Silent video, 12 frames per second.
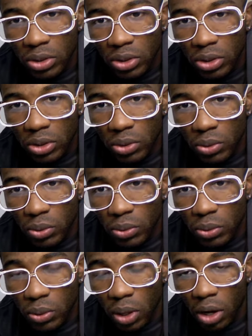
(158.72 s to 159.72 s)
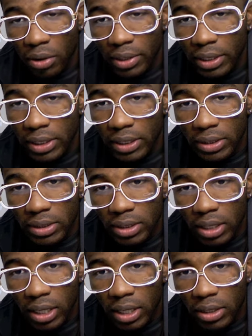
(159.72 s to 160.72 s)
to our needs
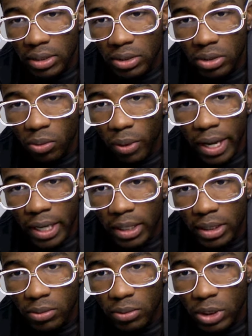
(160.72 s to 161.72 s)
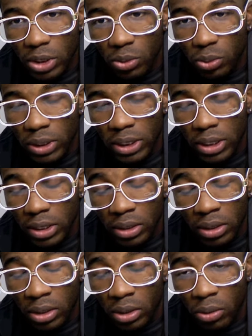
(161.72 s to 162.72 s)
and the way in which we
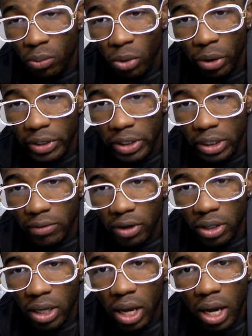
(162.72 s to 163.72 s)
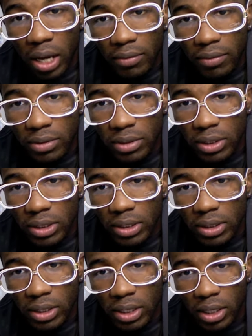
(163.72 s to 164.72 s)
want to live our lives
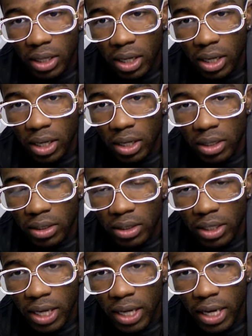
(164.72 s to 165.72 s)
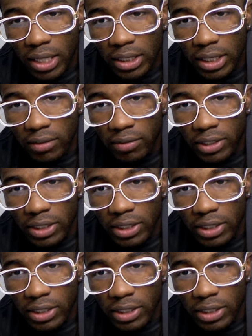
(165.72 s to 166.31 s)
uh, at any given